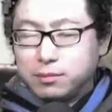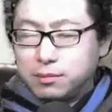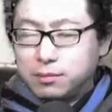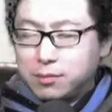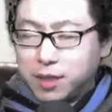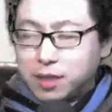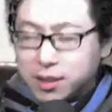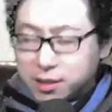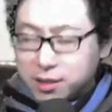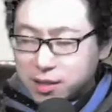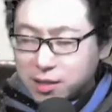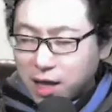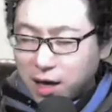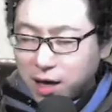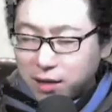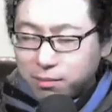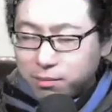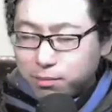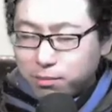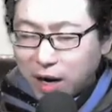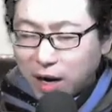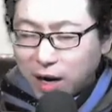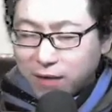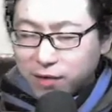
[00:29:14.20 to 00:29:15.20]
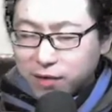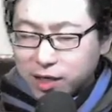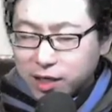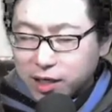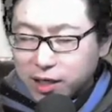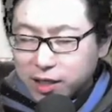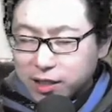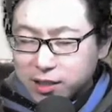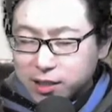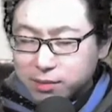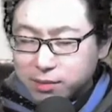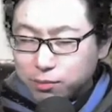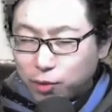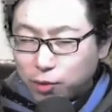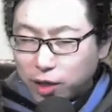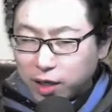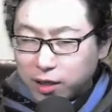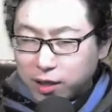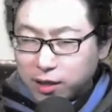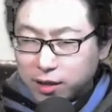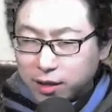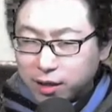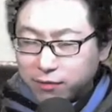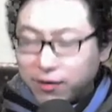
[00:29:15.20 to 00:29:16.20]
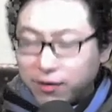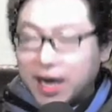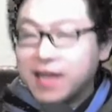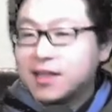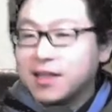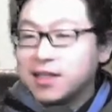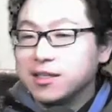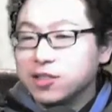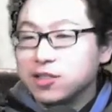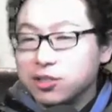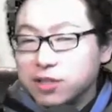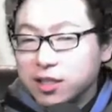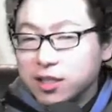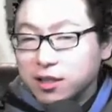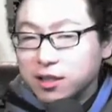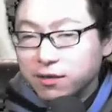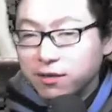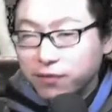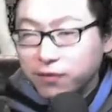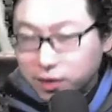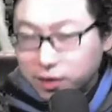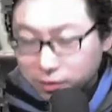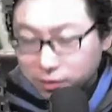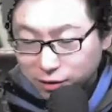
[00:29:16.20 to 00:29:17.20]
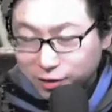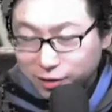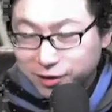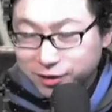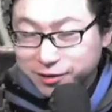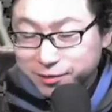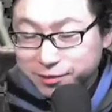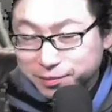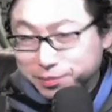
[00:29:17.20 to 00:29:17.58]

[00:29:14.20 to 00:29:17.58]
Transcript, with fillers: it's not a poverty. It's more like the financially difficult.